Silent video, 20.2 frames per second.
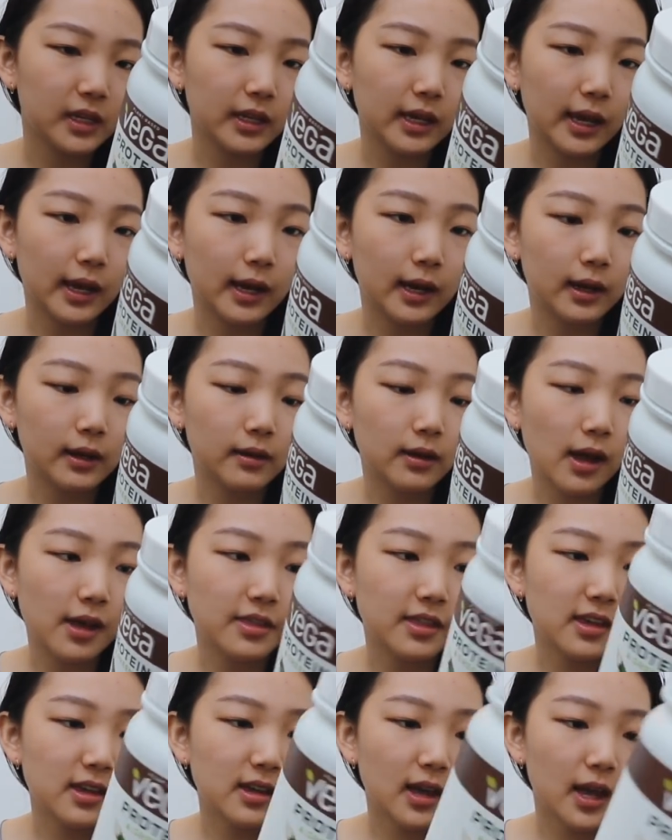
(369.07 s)
Yeah, I
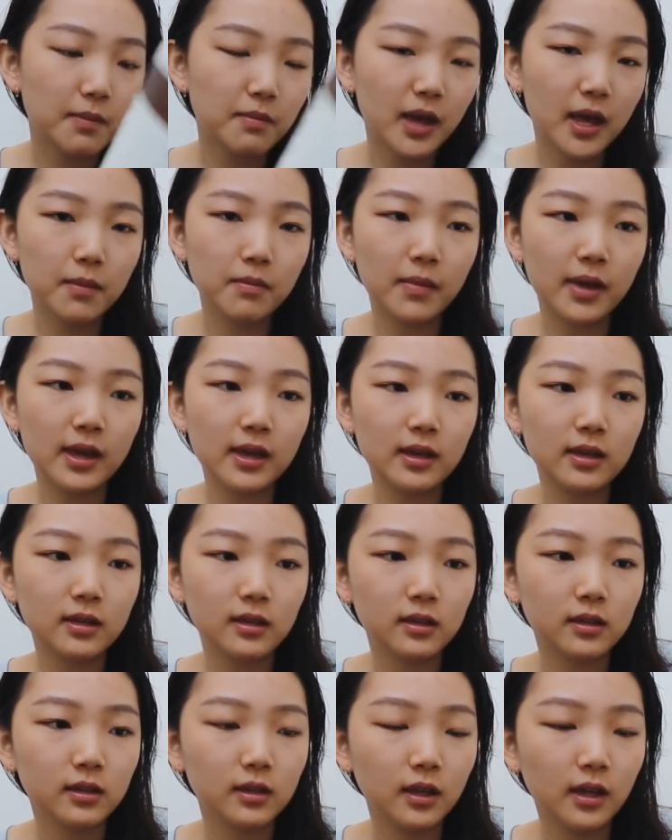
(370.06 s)
think I might
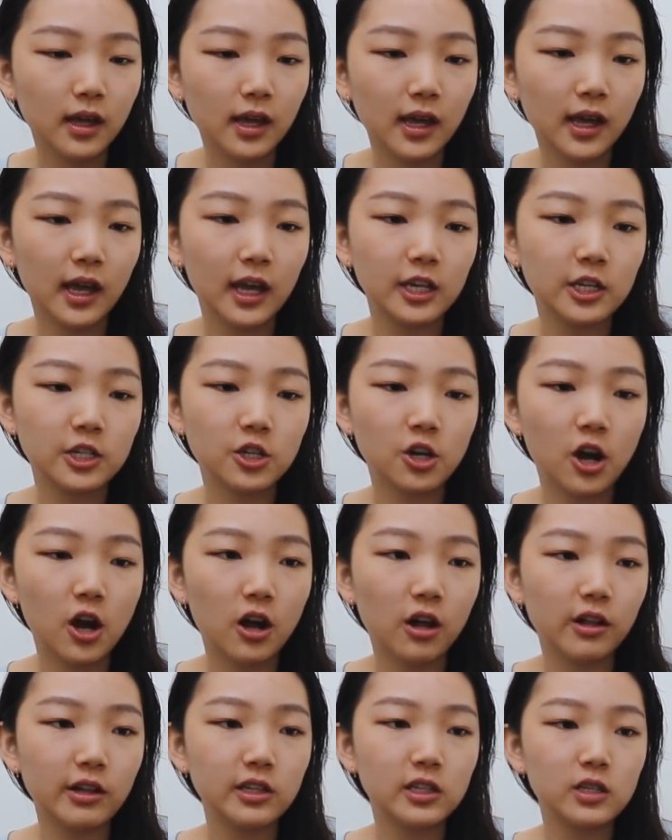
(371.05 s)
make a
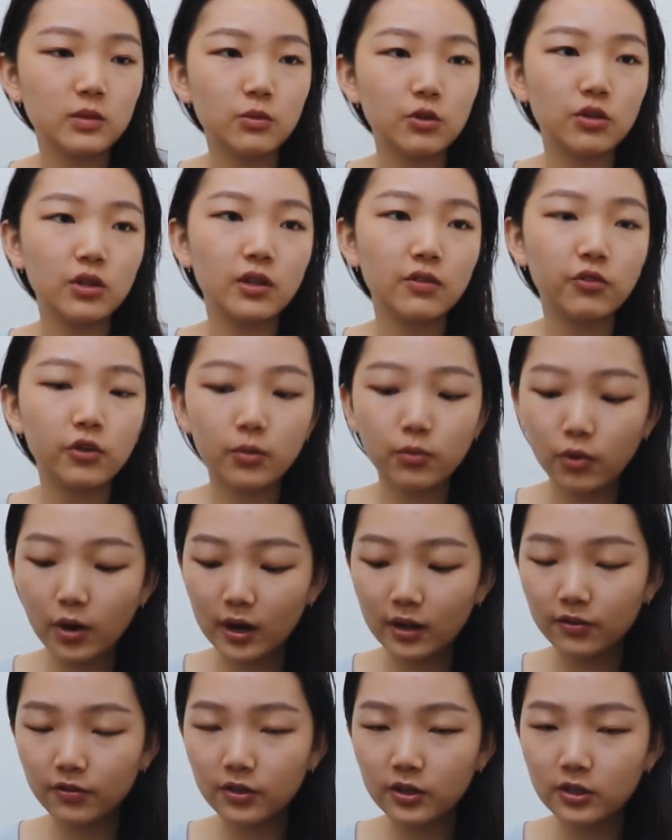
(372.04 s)
chocolate smoothie for
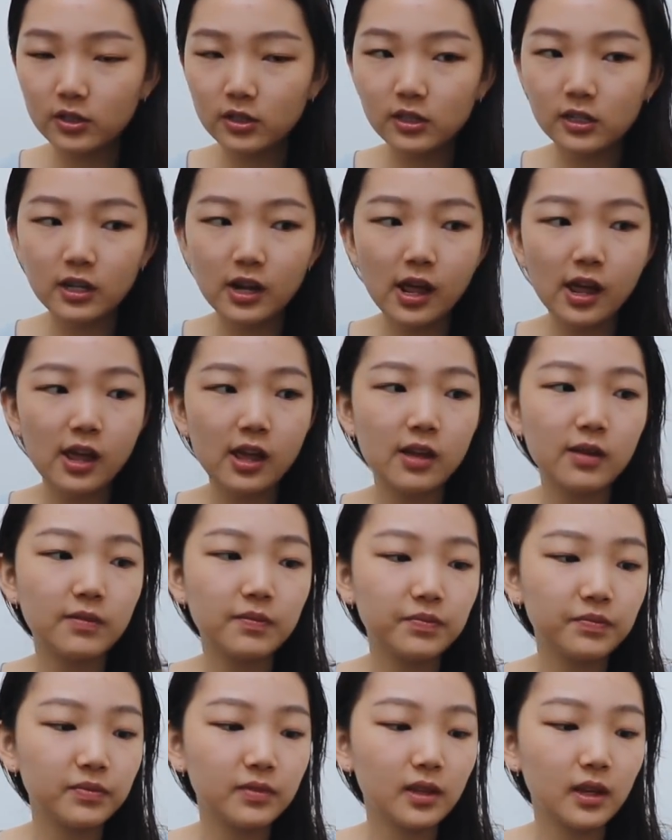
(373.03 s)
breakfast today.
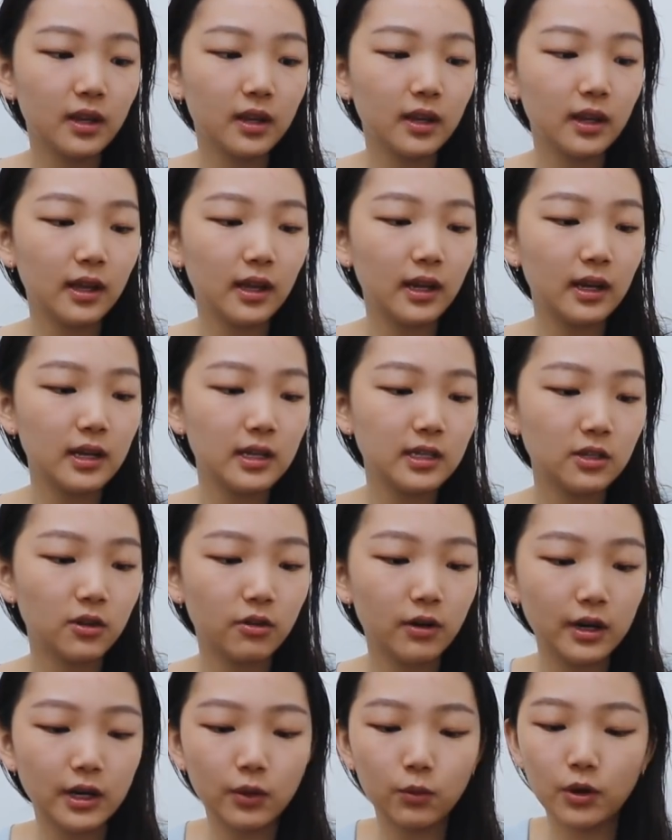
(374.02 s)
It is
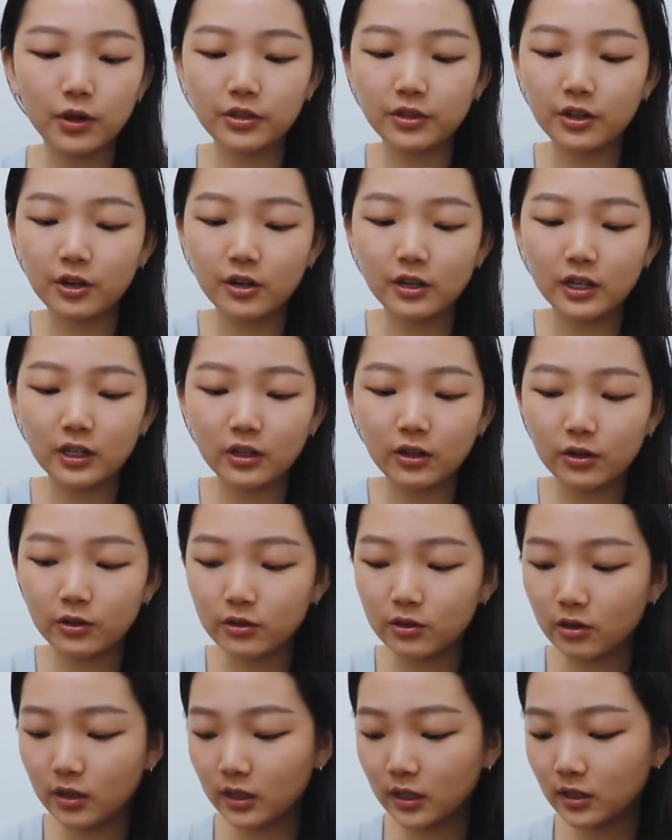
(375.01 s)
already 1:30 though,
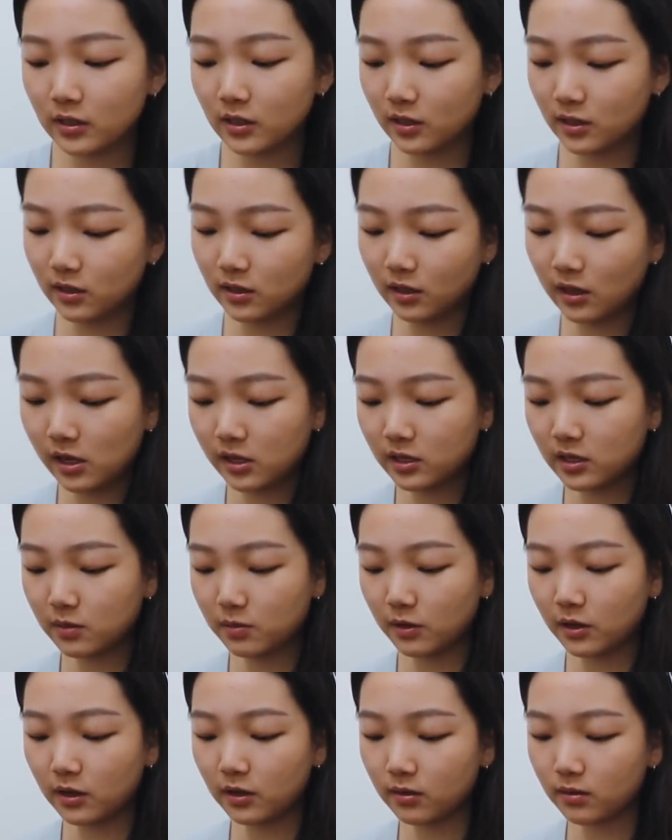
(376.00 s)
so I guess it's lunch,
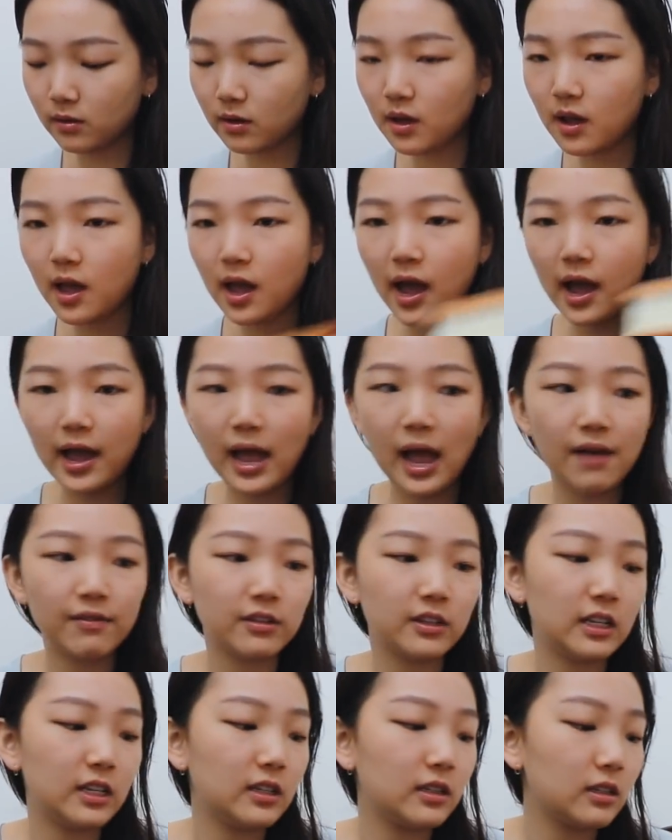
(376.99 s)
but I
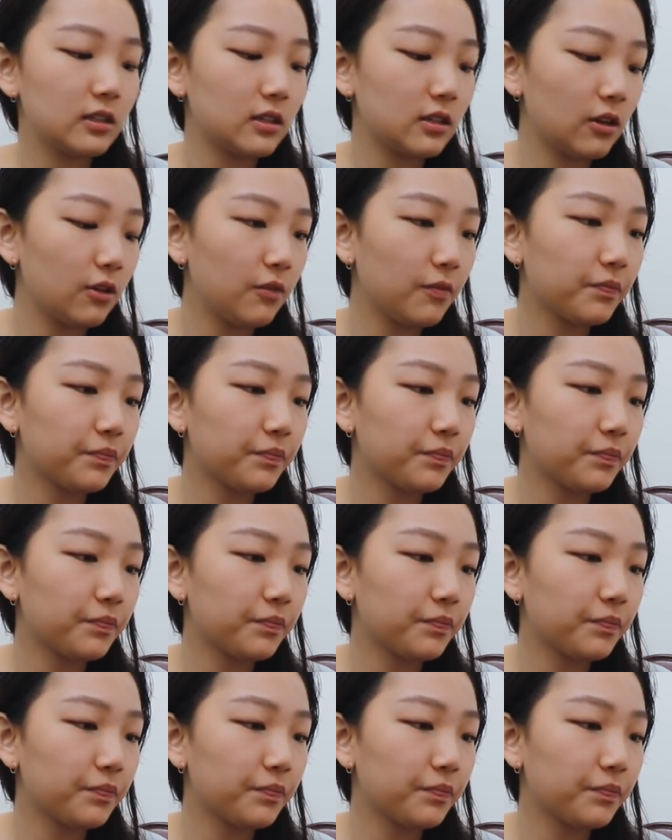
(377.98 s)
haven't eaten some.